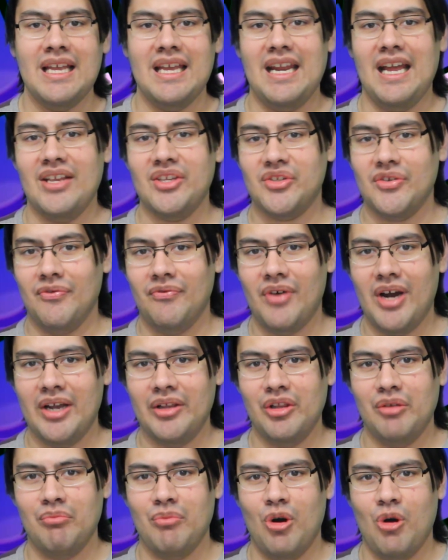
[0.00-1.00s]
It has some
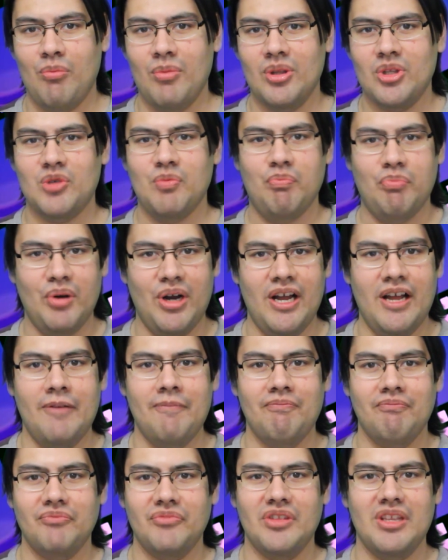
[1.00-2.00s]
violent moments,
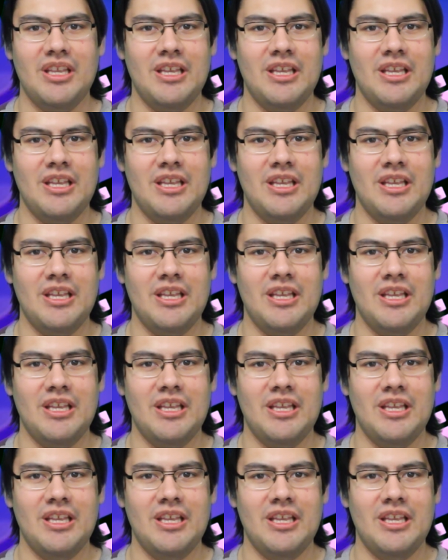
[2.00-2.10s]
but